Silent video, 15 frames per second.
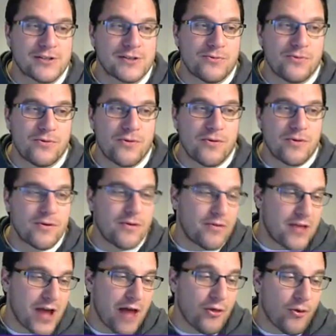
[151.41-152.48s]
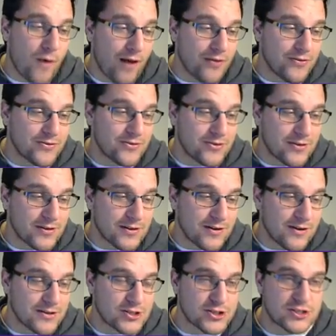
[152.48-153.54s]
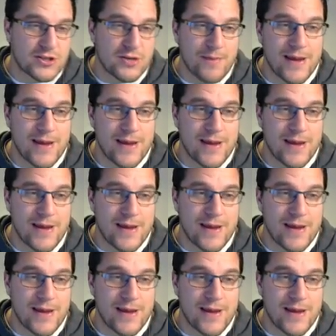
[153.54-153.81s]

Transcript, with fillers: So we'll, we'll, the other ones, just to